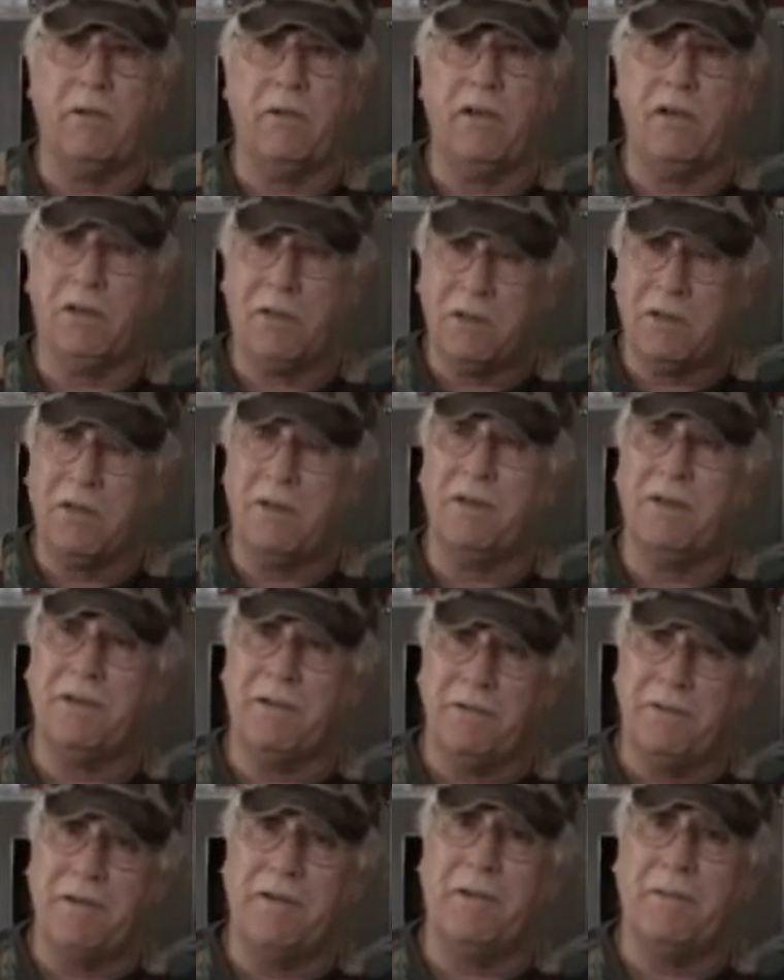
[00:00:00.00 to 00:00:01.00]
let
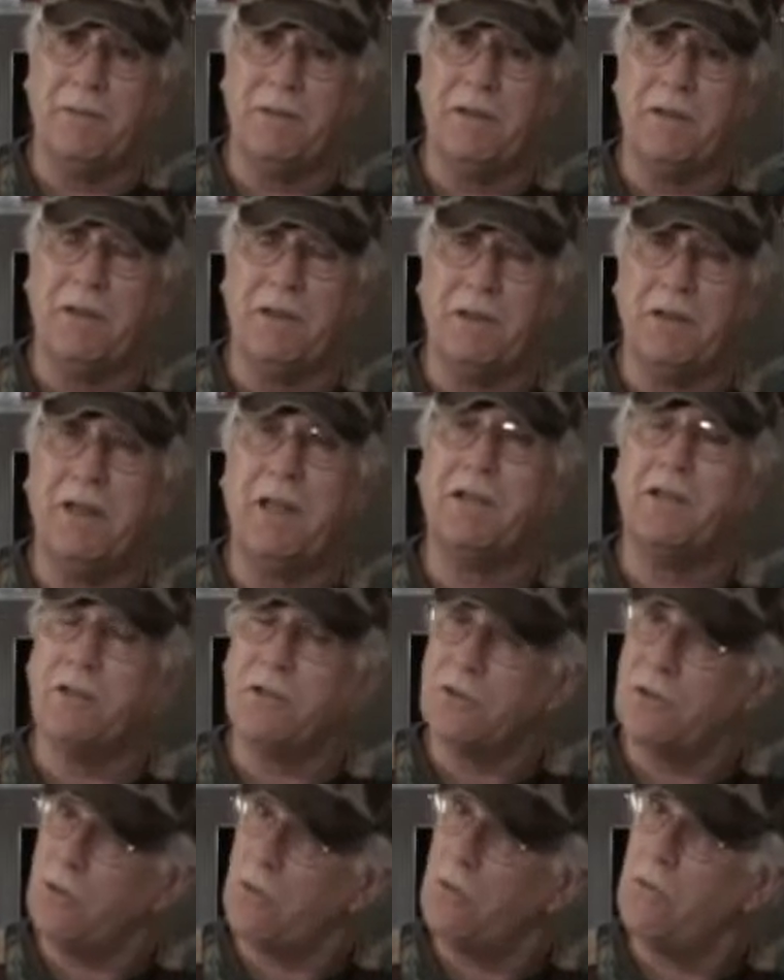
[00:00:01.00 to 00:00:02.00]
me tell you, it takes
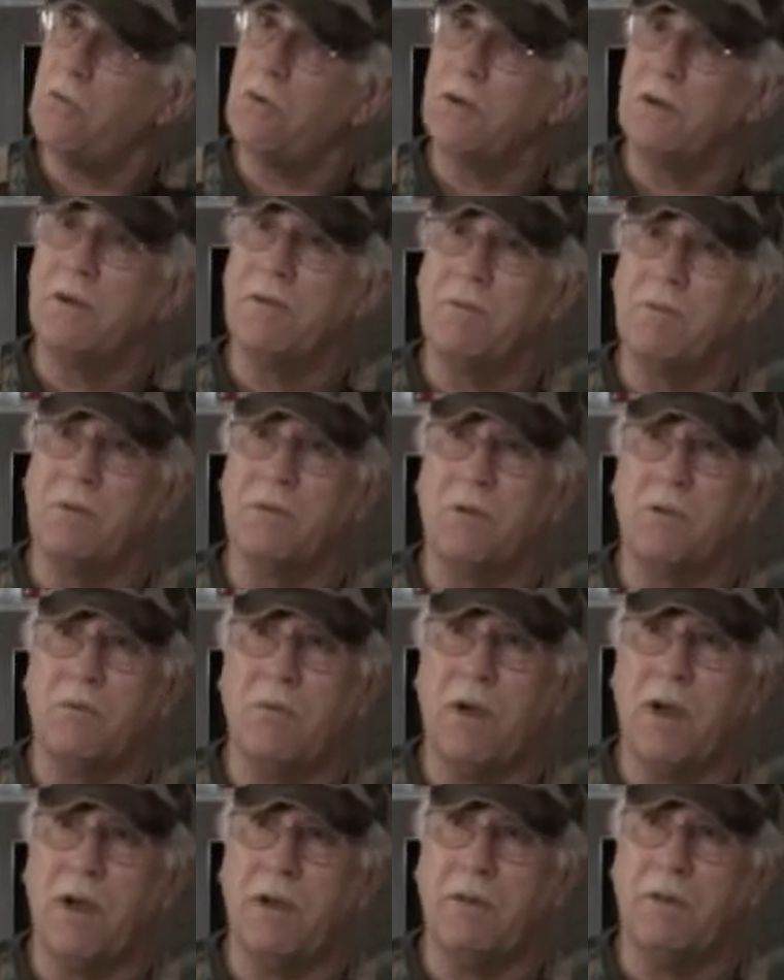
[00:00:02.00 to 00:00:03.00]
its toll on you once in a
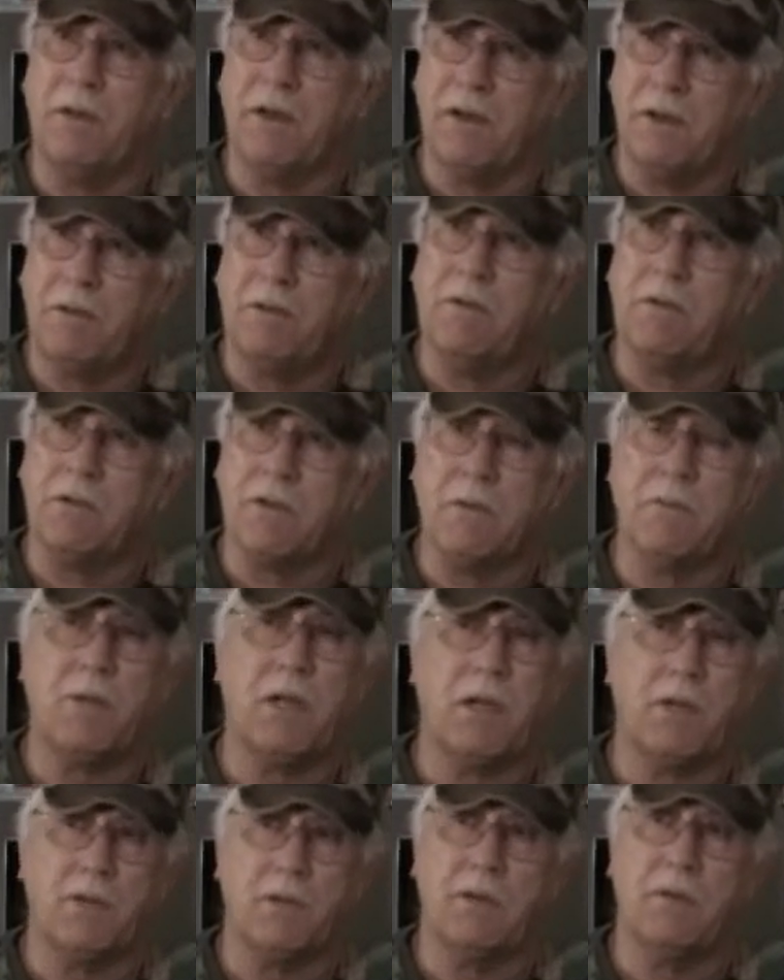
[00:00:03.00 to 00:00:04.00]
while, you know, and
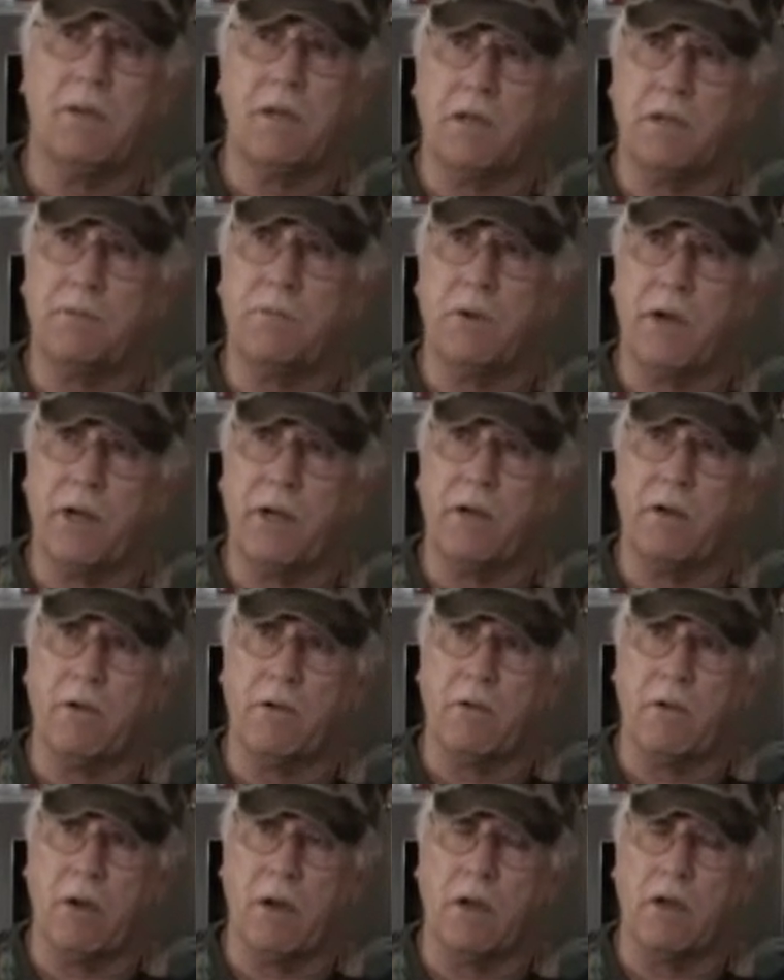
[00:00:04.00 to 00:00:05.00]
sometimes it does break your
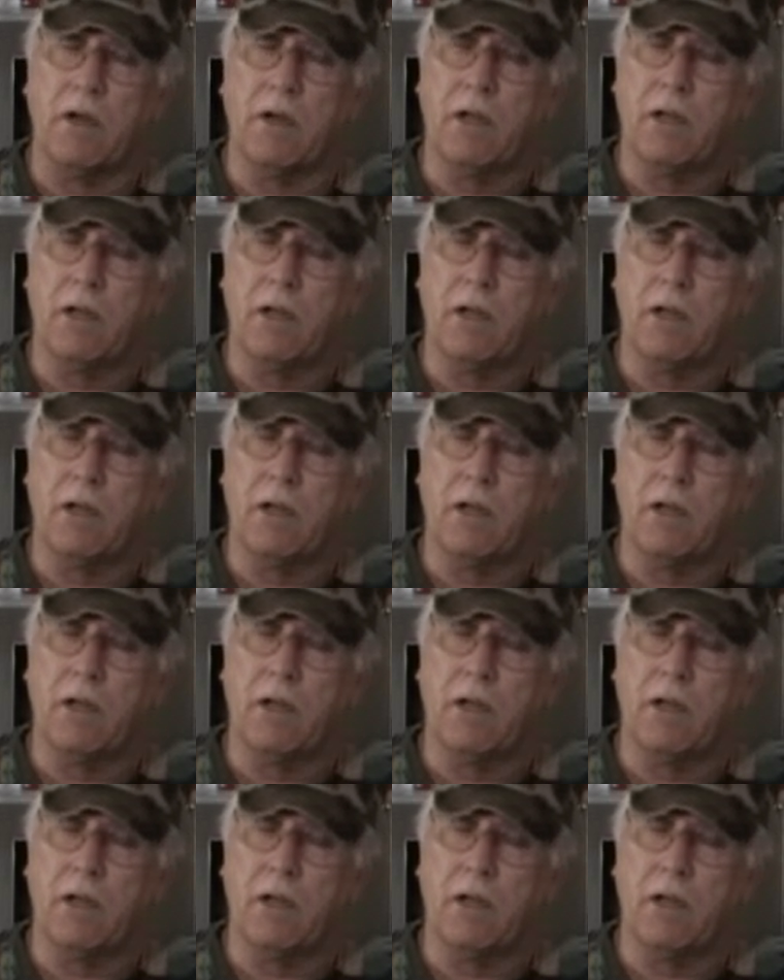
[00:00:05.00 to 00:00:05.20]
heart.